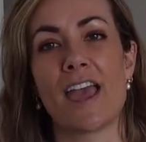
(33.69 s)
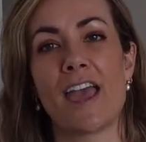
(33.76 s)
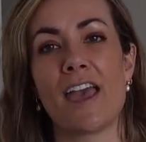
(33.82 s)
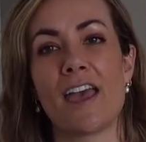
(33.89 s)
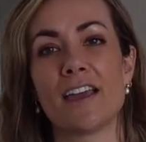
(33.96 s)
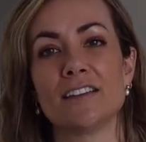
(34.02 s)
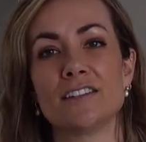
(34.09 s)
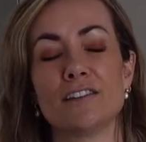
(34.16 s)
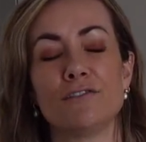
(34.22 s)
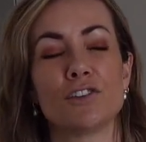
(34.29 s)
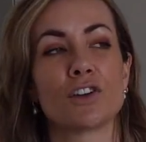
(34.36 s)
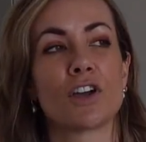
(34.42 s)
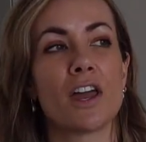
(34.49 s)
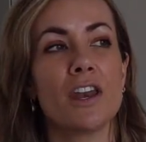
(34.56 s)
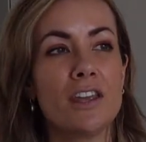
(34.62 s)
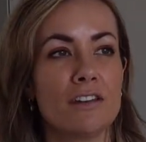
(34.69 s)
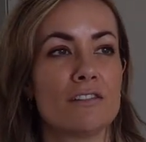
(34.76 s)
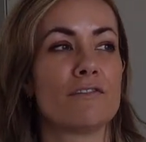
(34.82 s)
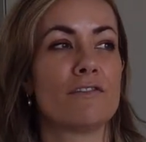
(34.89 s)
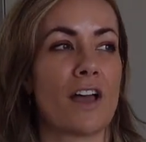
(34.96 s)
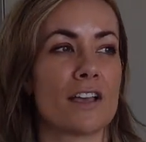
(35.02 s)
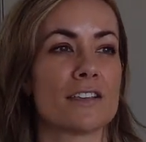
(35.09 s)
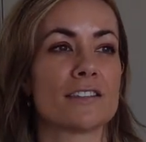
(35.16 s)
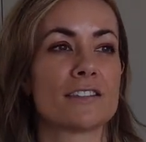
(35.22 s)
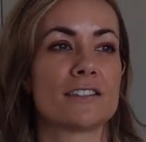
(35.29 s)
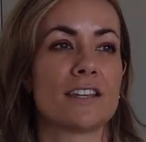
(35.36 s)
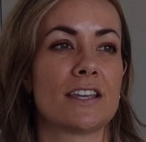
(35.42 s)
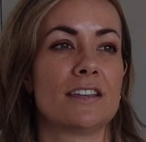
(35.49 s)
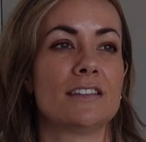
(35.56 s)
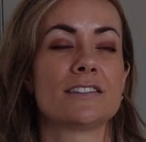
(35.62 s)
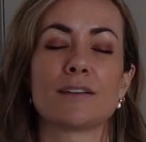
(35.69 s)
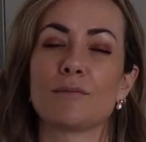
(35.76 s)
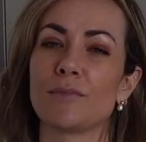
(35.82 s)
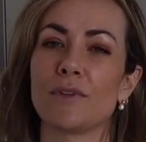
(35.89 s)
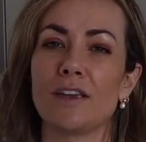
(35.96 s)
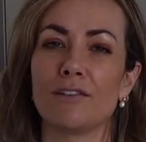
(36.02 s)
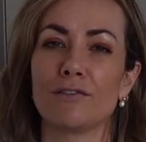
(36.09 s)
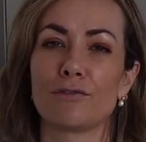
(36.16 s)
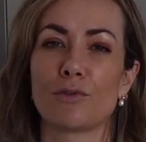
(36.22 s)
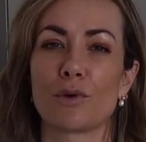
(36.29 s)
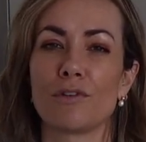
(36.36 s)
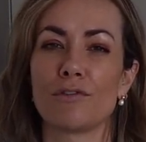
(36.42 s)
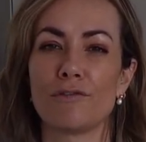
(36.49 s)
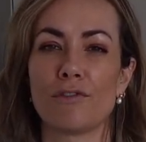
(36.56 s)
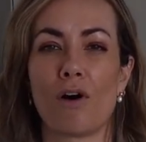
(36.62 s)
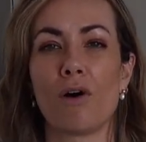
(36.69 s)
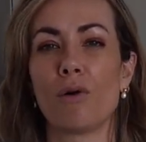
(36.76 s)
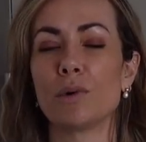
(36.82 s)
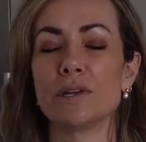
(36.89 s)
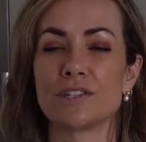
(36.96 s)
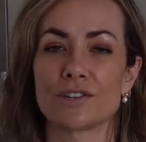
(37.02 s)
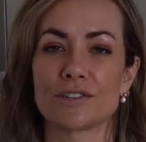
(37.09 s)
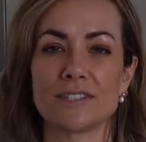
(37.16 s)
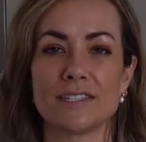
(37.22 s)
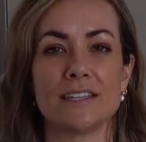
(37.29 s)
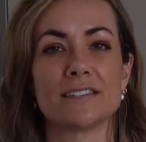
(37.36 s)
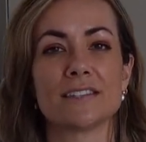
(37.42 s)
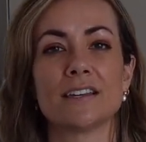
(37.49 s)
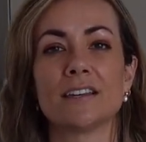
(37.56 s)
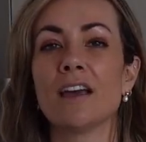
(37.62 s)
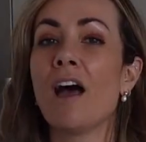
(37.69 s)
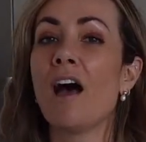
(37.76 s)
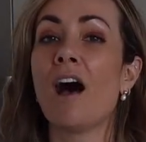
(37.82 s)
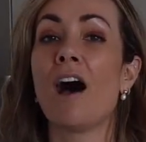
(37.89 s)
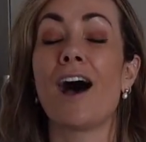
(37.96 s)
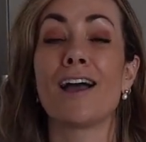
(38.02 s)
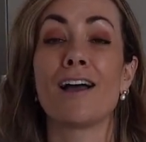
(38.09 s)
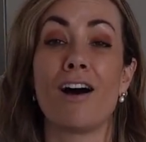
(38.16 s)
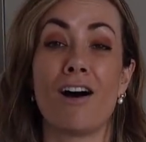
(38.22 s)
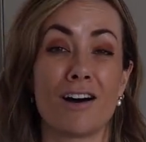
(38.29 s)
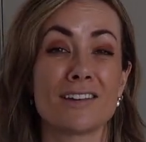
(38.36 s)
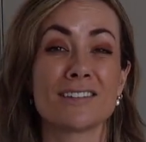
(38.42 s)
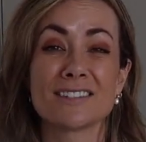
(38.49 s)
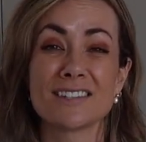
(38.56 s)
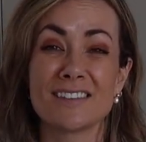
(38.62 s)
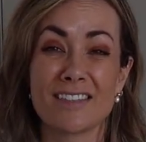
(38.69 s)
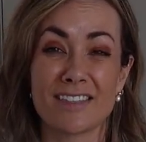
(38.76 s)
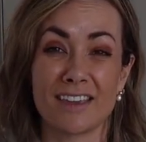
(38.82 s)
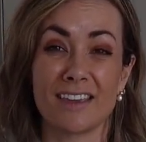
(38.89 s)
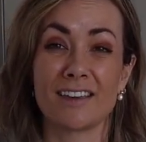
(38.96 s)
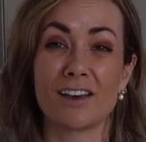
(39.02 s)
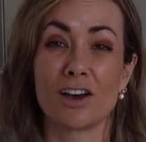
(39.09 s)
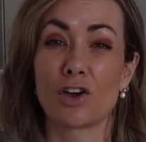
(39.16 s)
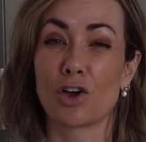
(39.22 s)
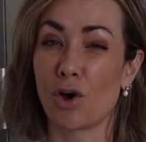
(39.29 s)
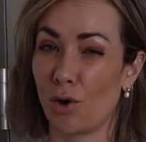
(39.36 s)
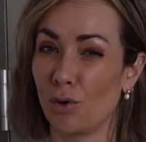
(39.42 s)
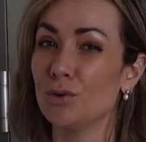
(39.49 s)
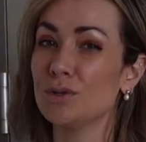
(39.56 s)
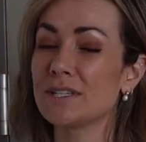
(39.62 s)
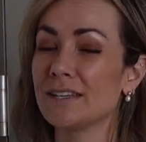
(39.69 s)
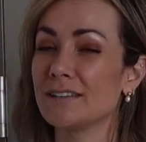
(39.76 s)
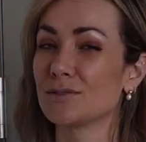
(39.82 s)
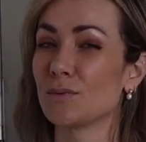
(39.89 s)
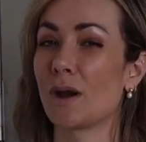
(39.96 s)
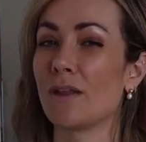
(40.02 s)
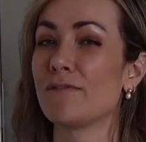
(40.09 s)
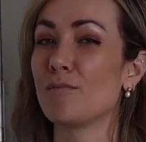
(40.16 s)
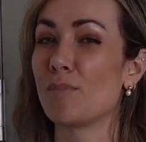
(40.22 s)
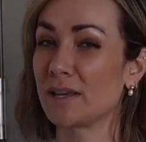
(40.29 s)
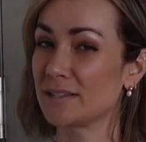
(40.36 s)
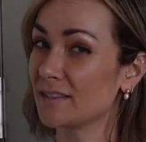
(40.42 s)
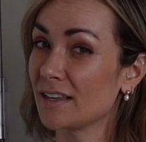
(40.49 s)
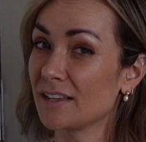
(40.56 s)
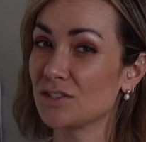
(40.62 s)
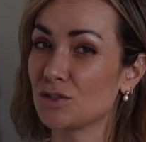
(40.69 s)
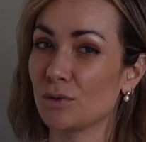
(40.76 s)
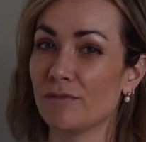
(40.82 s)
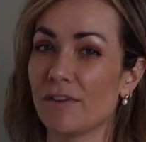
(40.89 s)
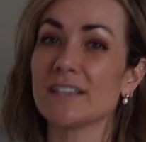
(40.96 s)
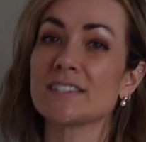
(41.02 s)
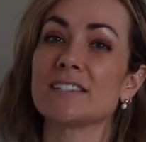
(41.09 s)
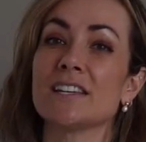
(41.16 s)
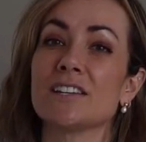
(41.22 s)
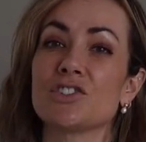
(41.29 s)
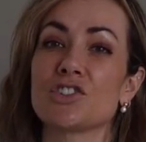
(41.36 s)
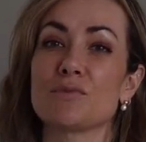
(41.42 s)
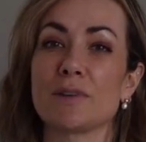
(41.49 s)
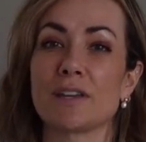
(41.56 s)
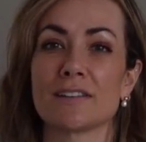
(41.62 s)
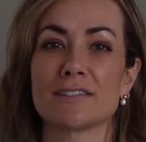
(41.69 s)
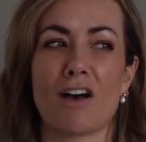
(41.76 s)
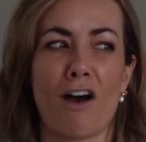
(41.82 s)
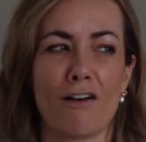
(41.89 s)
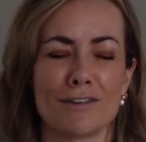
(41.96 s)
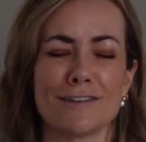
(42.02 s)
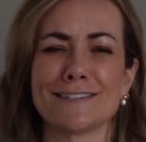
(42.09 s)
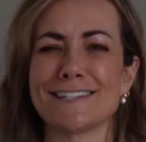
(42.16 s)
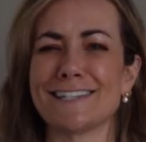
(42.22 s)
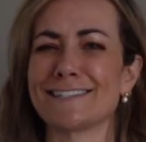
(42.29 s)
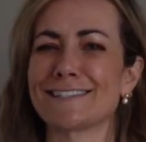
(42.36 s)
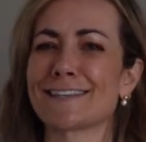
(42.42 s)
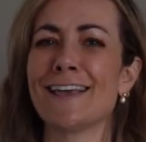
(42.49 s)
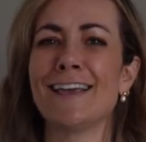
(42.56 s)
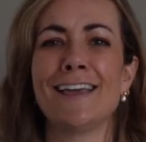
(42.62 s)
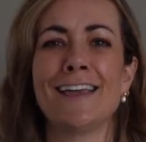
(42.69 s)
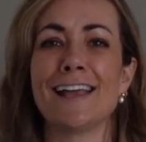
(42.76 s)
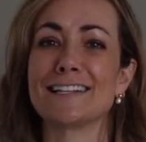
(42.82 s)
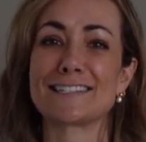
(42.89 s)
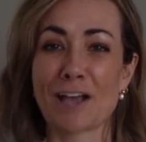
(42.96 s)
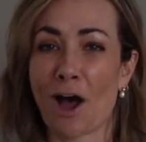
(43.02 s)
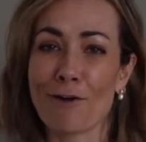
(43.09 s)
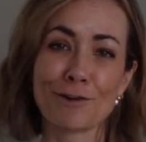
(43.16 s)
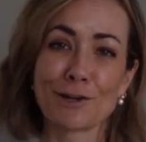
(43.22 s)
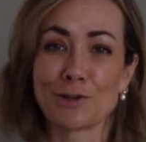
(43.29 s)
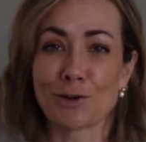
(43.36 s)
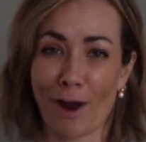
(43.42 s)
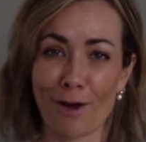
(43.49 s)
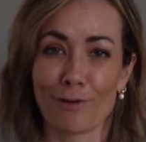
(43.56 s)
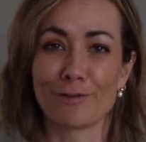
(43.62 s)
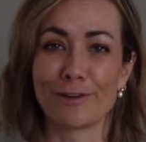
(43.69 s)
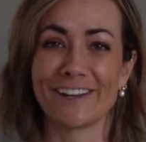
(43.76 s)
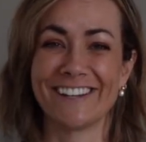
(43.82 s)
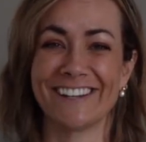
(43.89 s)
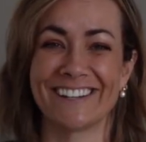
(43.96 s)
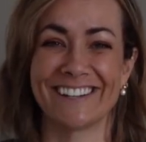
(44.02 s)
And if you're gonna invest in something for the fall winter season, I honestly think a coat is one of the best things to invest in, just because obviously it's covering your outfit.